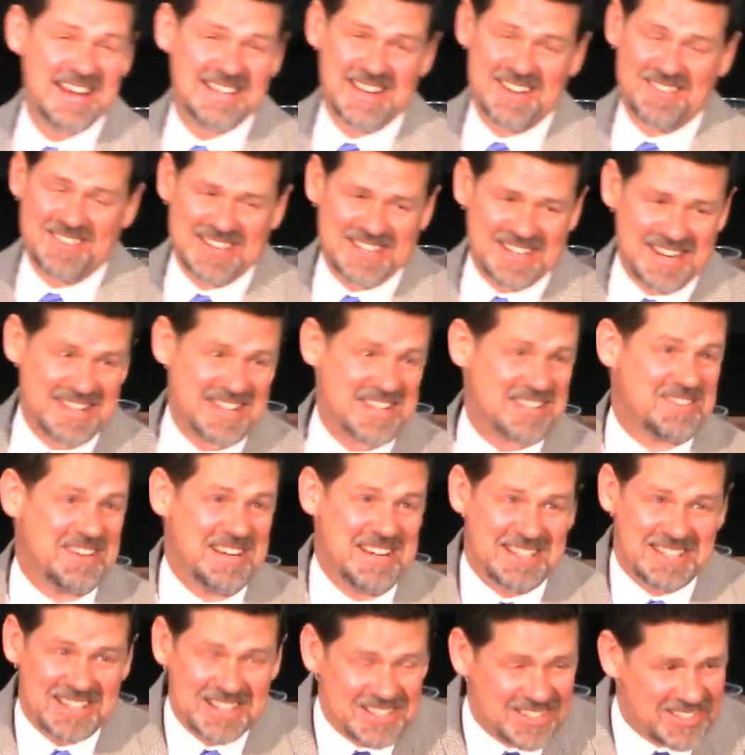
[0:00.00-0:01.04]
hate to even say this,
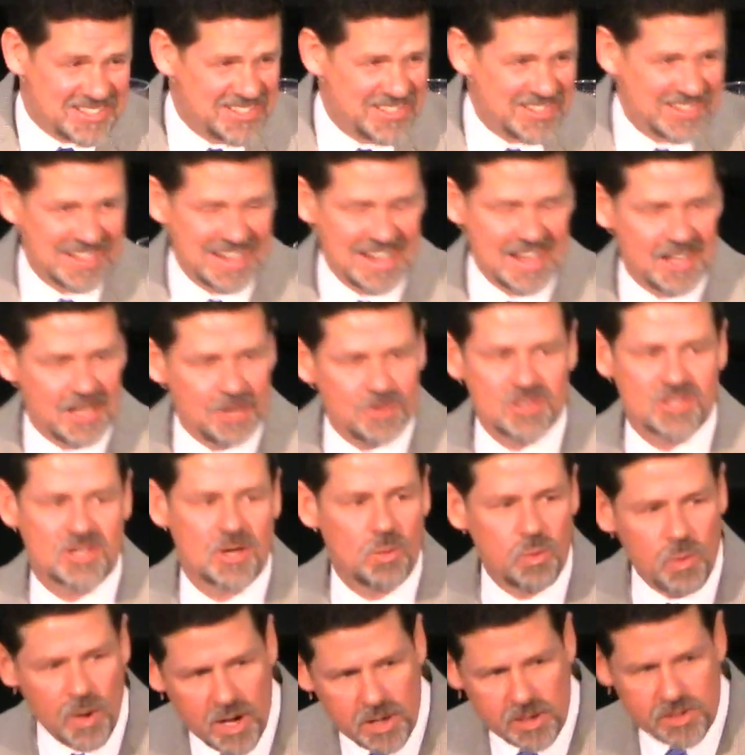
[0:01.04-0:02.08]
but it's the truth. It was
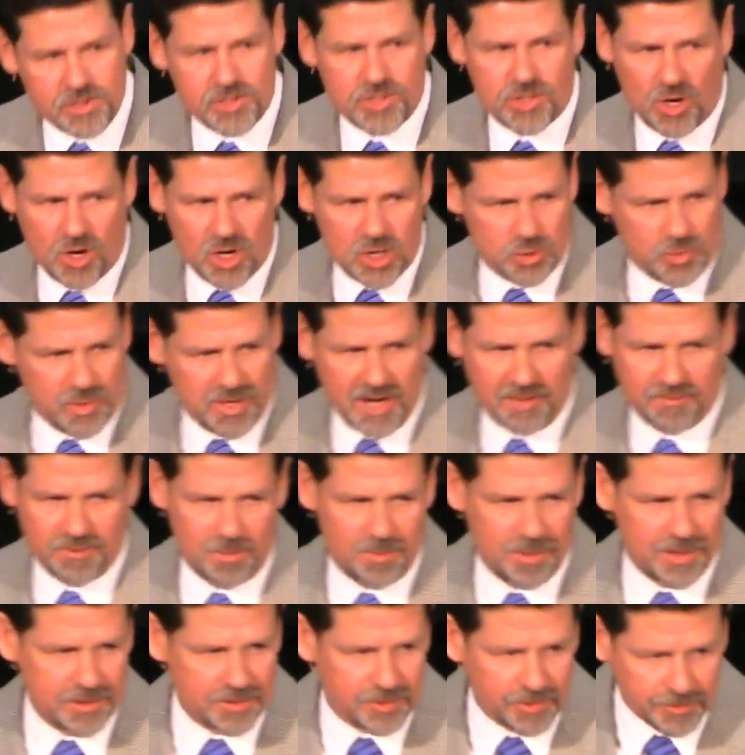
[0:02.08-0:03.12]
the weirdest church we'd
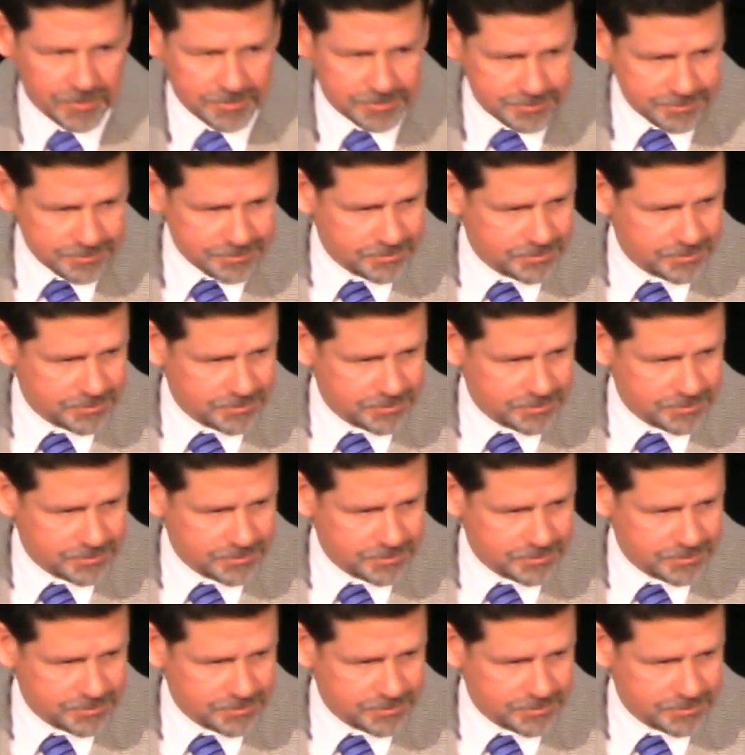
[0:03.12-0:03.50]
ever been to.